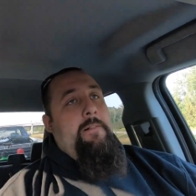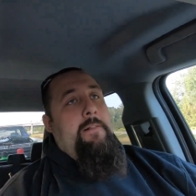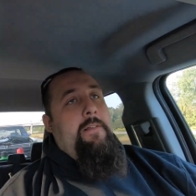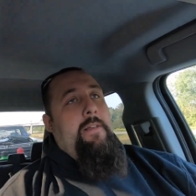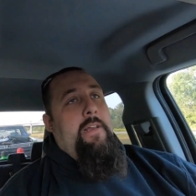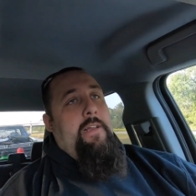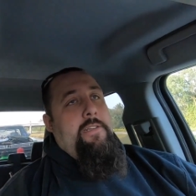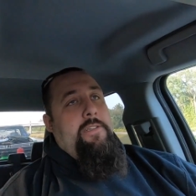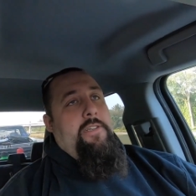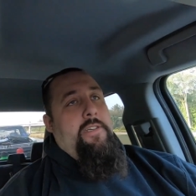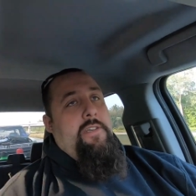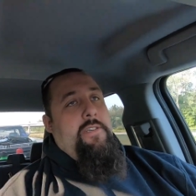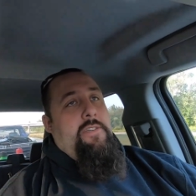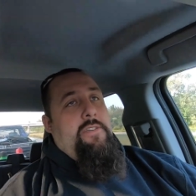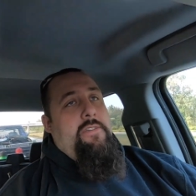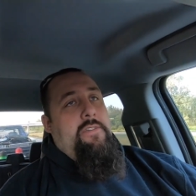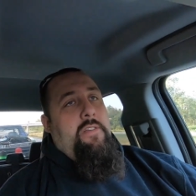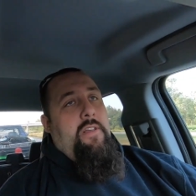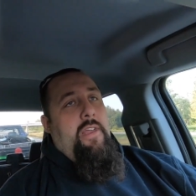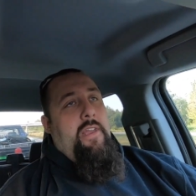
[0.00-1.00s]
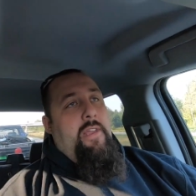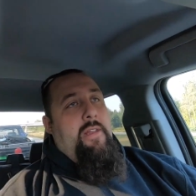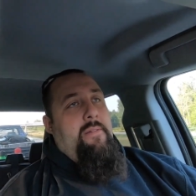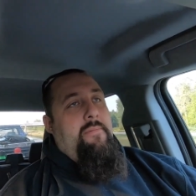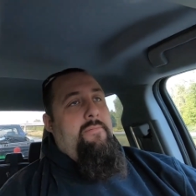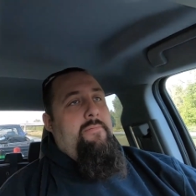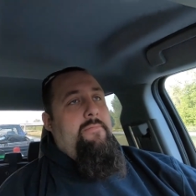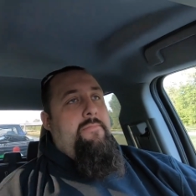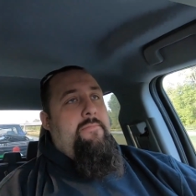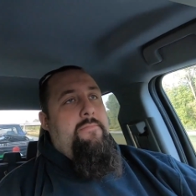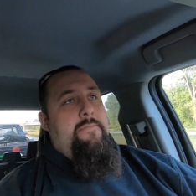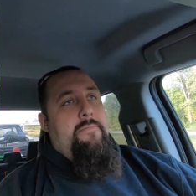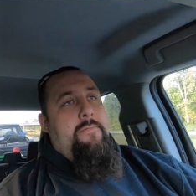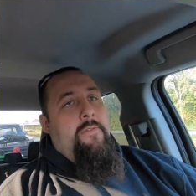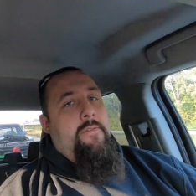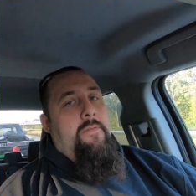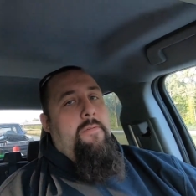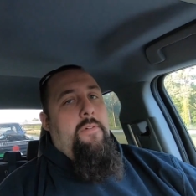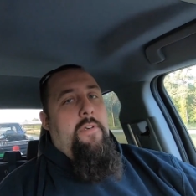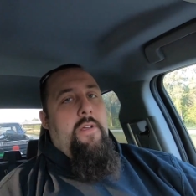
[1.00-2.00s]
and just like
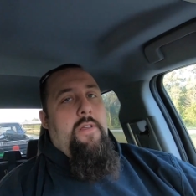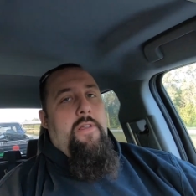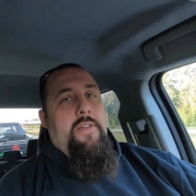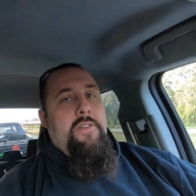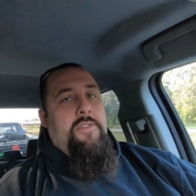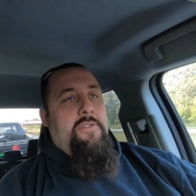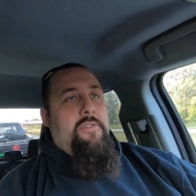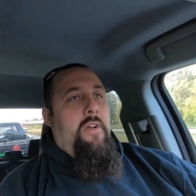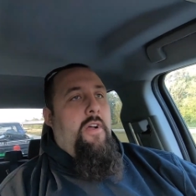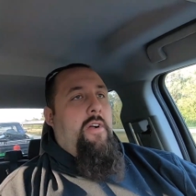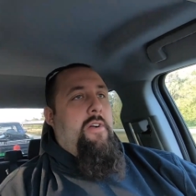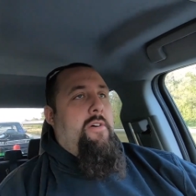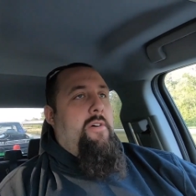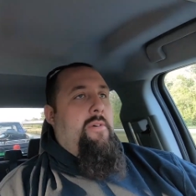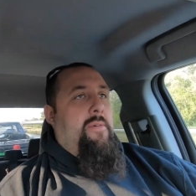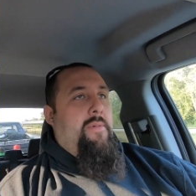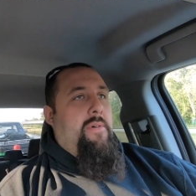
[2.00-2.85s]
really struggling